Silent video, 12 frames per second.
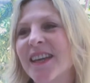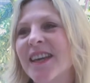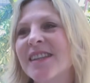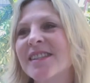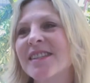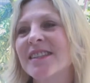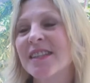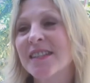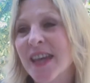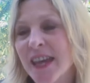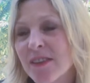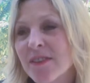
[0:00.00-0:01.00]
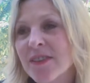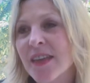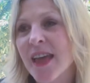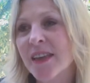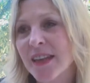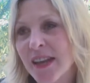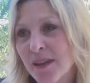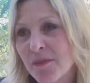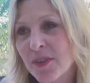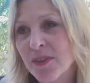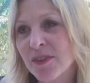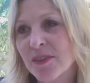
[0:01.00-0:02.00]
It's the 10th and
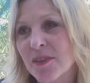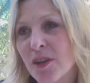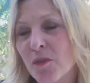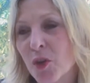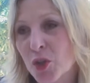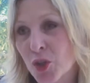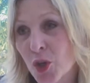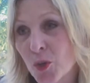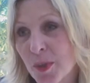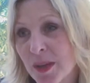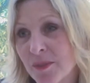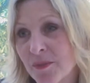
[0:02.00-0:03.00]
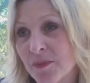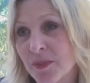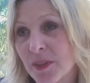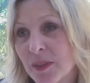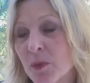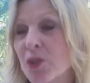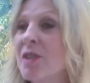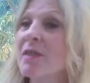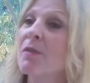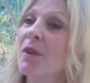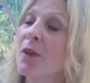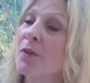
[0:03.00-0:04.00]
11th of October, which is
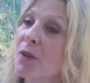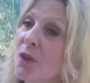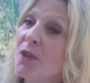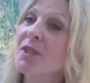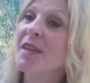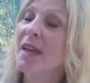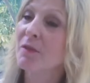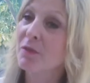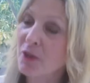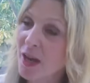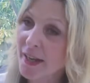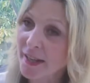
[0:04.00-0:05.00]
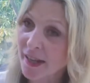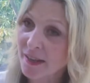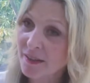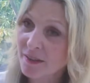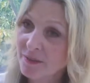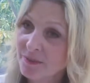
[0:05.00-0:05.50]
a Thursday and Friday.